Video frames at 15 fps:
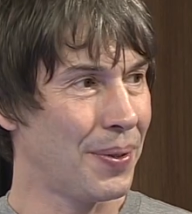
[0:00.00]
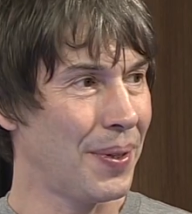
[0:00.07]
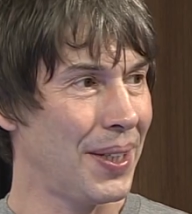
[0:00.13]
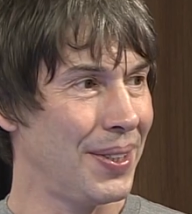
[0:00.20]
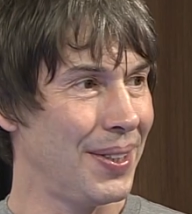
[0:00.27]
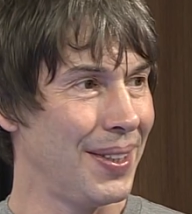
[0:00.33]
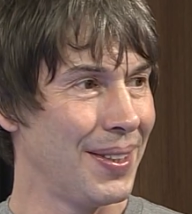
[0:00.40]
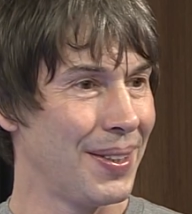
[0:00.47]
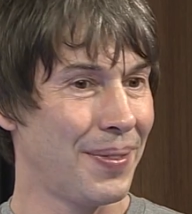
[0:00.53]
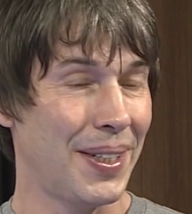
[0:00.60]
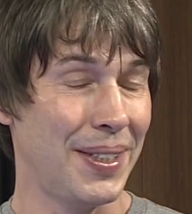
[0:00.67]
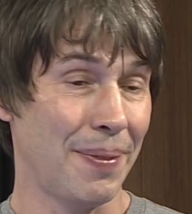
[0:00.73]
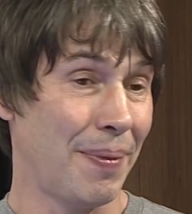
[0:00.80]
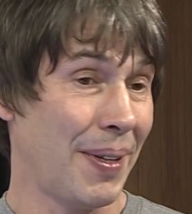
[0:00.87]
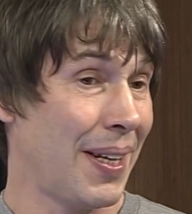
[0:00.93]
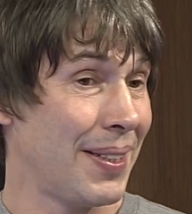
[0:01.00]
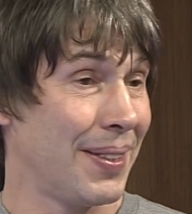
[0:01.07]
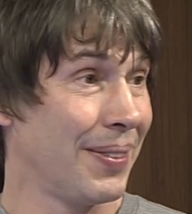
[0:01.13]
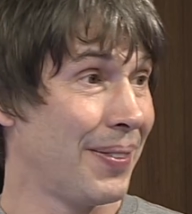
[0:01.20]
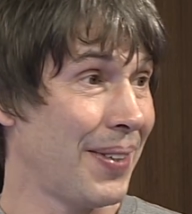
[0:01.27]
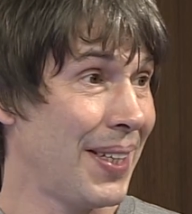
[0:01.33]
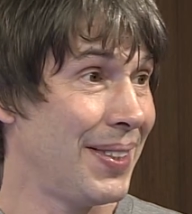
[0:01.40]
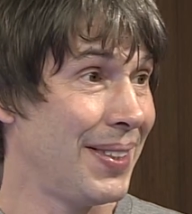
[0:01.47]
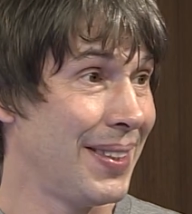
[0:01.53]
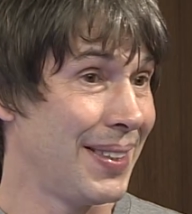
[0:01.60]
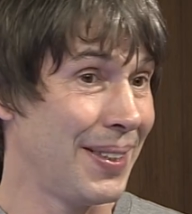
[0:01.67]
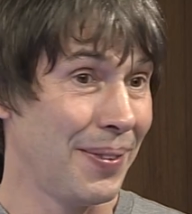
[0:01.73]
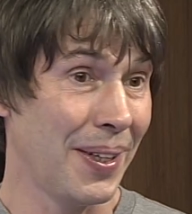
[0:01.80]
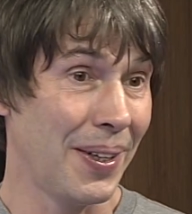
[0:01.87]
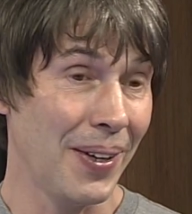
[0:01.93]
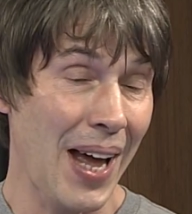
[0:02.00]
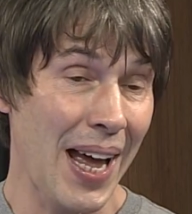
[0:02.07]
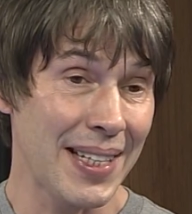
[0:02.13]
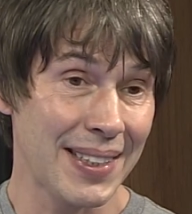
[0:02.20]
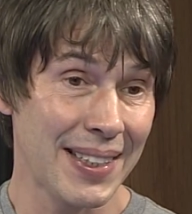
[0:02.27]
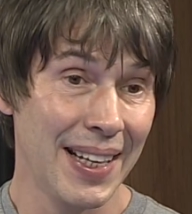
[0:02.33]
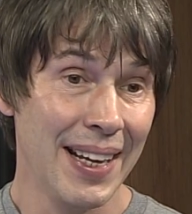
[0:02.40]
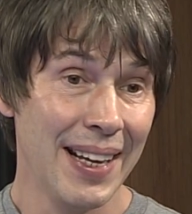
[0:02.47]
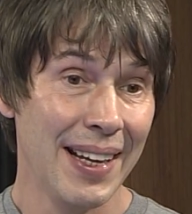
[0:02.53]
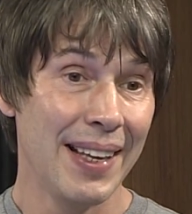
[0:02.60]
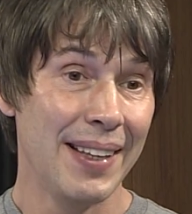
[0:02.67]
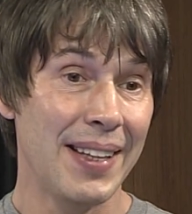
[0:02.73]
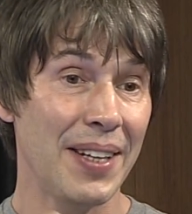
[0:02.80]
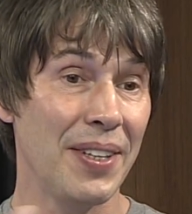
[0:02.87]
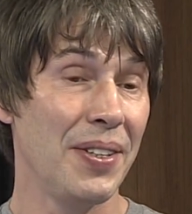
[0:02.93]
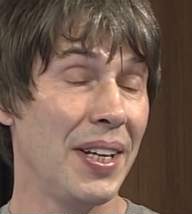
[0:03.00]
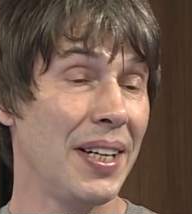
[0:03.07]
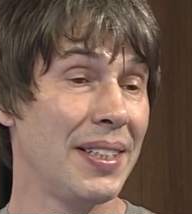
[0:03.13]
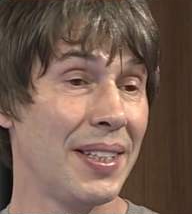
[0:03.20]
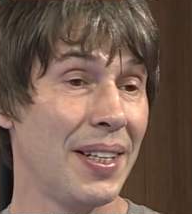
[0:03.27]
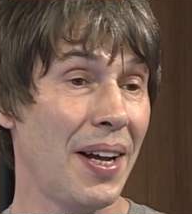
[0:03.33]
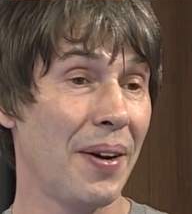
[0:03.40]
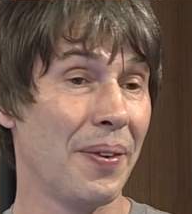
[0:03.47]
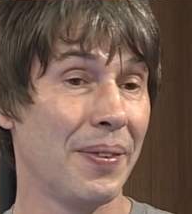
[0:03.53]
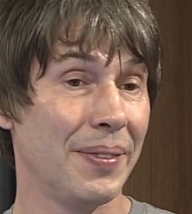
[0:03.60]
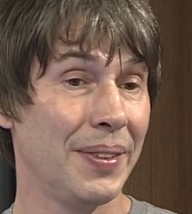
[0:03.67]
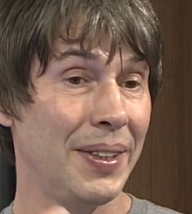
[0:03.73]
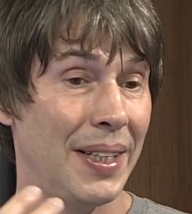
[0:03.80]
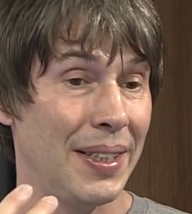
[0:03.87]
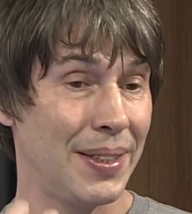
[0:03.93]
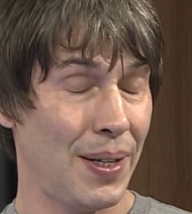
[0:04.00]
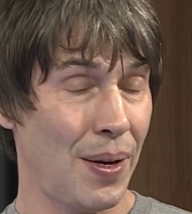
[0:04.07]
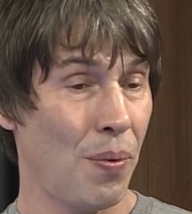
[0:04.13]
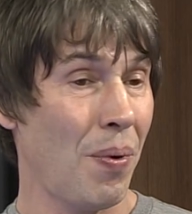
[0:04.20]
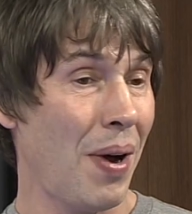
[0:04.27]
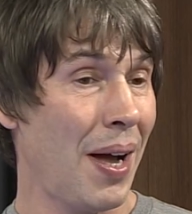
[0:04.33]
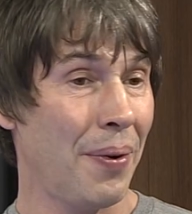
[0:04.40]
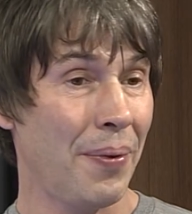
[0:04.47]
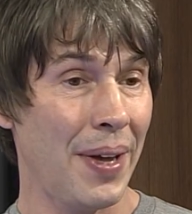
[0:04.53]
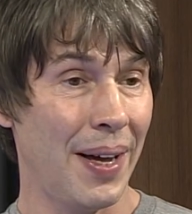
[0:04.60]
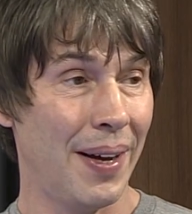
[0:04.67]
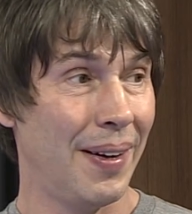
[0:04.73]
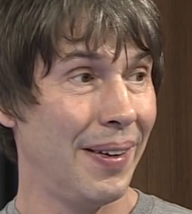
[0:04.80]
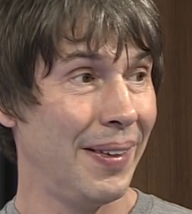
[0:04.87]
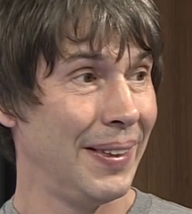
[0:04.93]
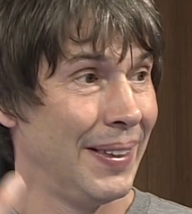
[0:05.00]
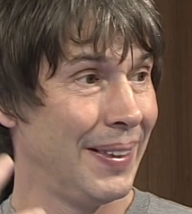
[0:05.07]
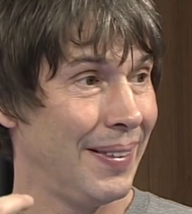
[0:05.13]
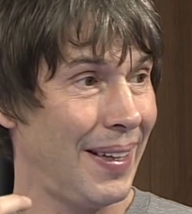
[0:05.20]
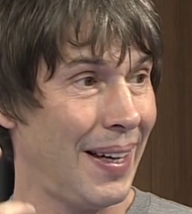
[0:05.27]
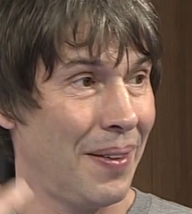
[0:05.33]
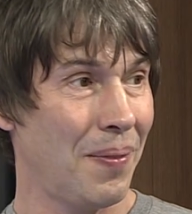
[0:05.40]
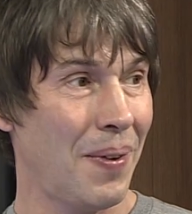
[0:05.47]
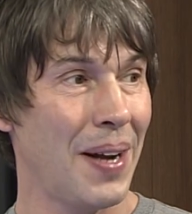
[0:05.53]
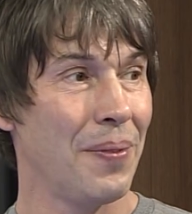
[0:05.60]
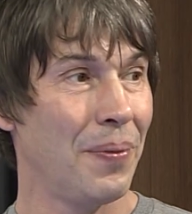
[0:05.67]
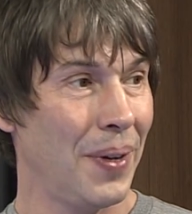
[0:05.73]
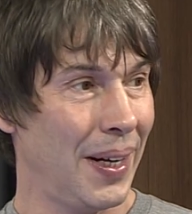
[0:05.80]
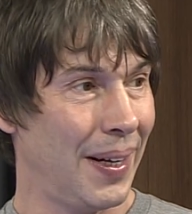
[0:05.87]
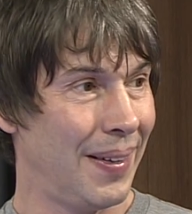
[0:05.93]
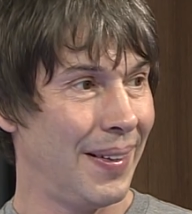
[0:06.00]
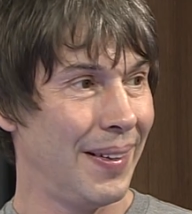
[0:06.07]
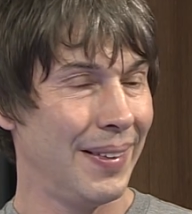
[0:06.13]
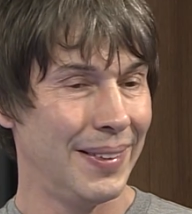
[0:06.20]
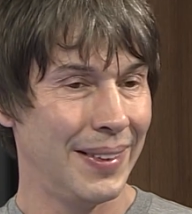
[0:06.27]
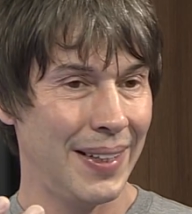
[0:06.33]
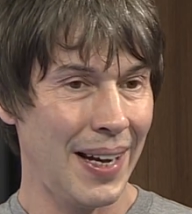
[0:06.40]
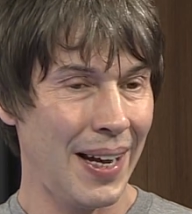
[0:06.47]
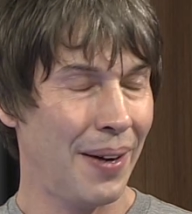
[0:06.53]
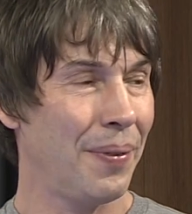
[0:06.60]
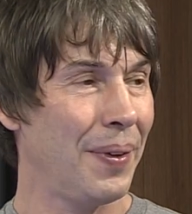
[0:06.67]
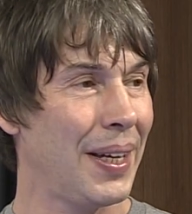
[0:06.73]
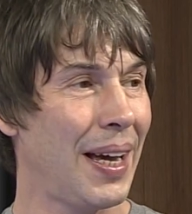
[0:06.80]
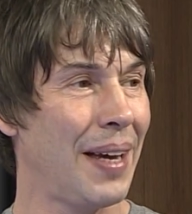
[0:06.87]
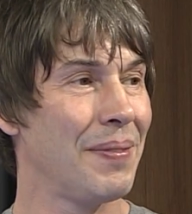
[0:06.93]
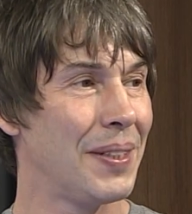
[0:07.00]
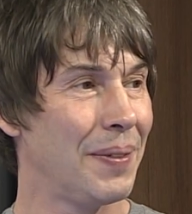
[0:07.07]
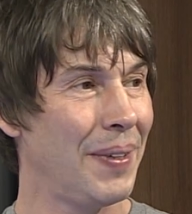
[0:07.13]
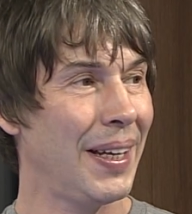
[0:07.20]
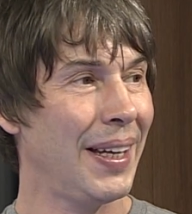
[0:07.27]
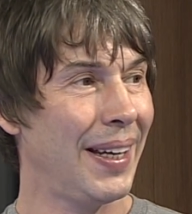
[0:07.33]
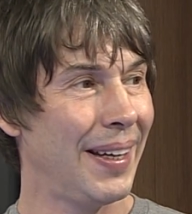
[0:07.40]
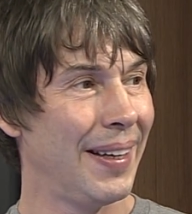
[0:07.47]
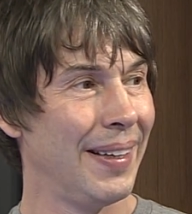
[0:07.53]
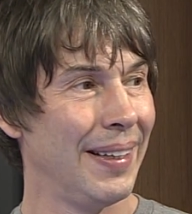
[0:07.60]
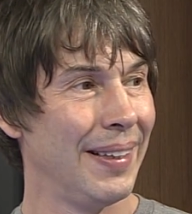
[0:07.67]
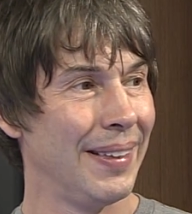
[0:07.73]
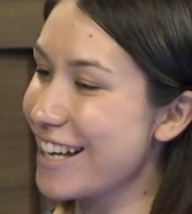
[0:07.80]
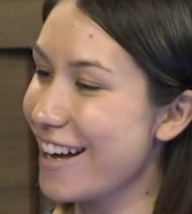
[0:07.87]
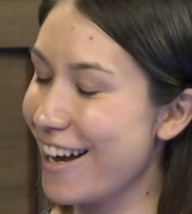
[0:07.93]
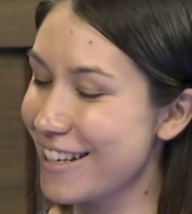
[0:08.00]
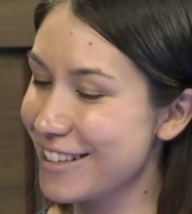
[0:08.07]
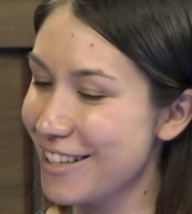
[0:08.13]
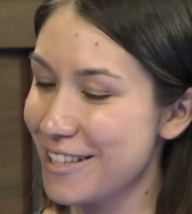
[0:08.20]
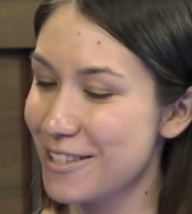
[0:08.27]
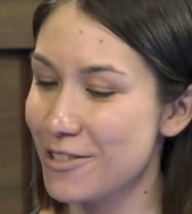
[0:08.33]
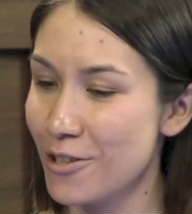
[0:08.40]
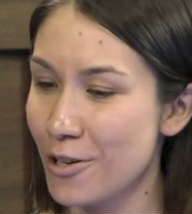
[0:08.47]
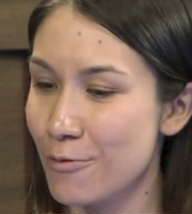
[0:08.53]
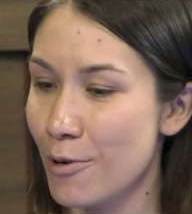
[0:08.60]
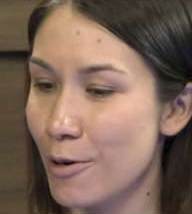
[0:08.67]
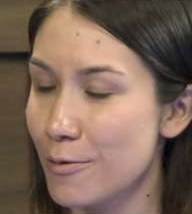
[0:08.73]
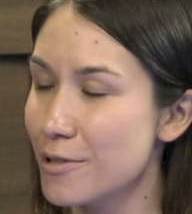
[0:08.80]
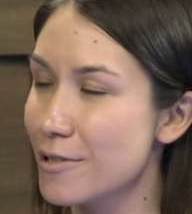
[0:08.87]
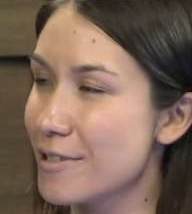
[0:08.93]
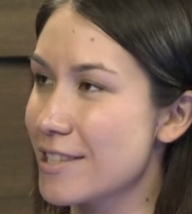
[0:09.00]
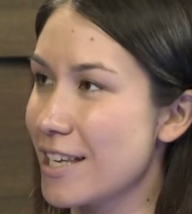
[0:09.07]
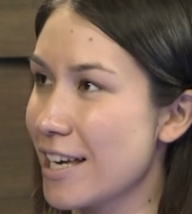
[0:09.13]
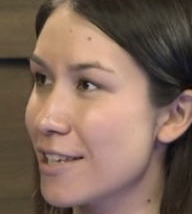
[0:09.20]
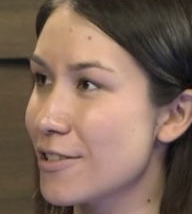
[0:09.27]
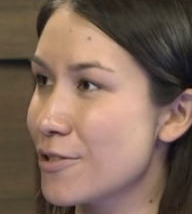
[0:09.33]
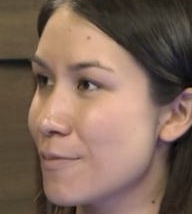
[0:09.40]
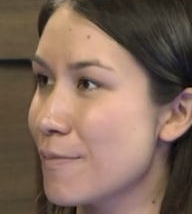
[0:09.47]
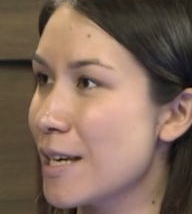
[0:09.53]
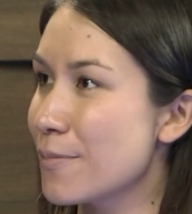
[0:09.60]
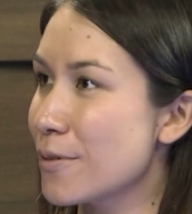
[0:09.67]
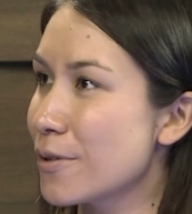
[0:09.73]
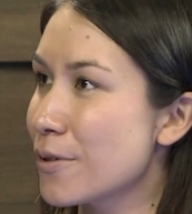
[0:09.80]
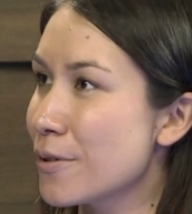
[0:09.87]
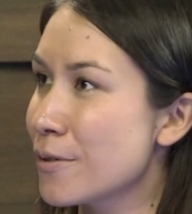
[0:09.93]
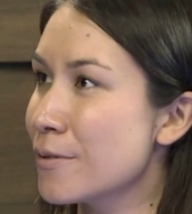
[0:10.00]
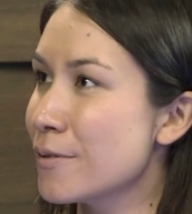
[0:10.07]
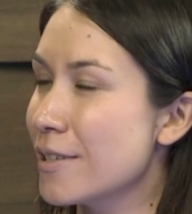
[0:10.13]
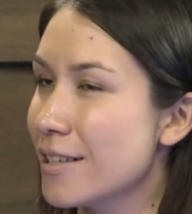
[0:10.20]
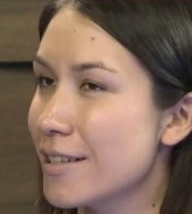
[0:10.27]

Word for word: questions, which are personal questions that we all ask, then you need to know. You need to know where we are and when we are and how we came to be here. I'd like to know what would you say to people who,